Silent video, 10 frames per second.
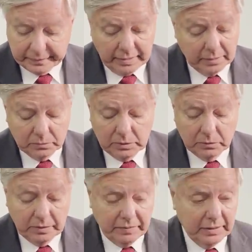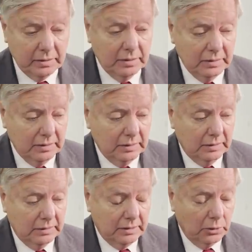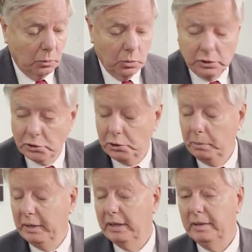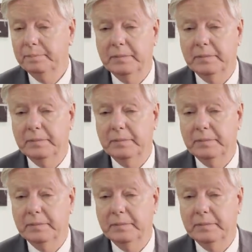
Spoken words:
Yeah, well, we've had, you know, one's too many.